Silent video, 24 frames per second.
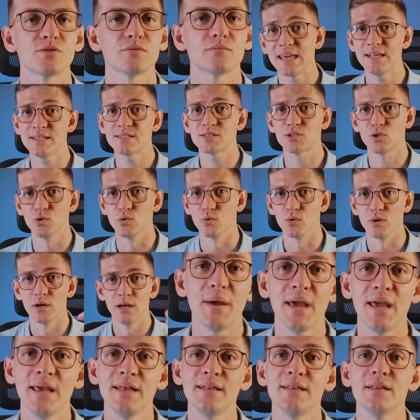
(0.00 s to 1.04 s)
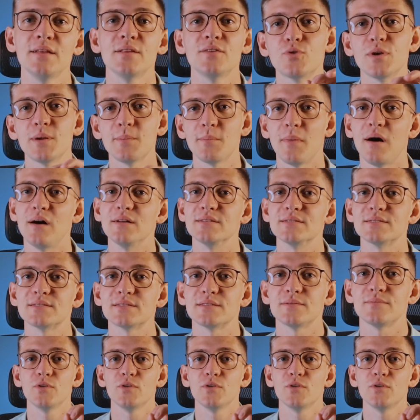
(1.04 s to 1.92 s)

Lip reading: Case 2, paid 3 months.